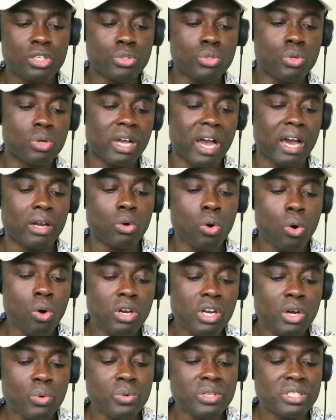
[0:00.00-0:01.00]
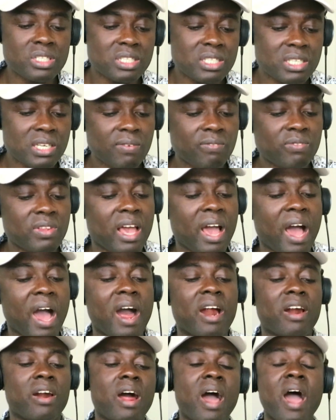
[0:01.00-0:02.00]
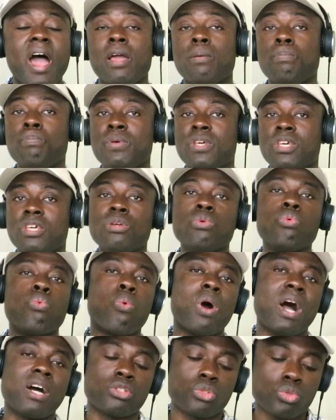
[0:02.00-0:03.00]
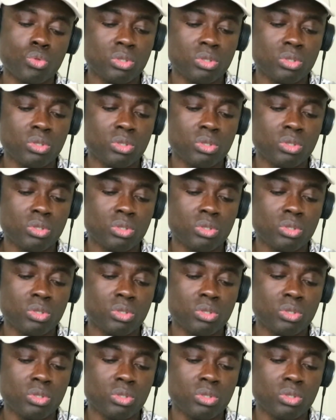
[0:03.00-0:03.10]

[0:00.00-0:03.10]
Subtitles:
You can only receive the RIP once.